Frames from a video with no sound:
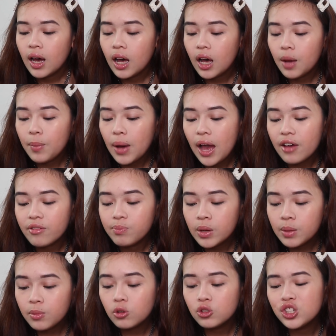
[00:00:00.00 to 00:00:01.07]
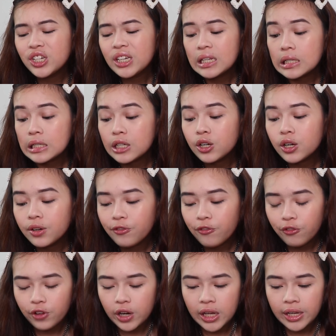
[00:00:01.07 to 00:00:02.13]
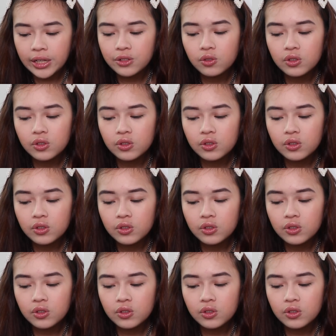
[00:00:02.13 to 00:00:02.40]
I have Bitmoji Secret Free.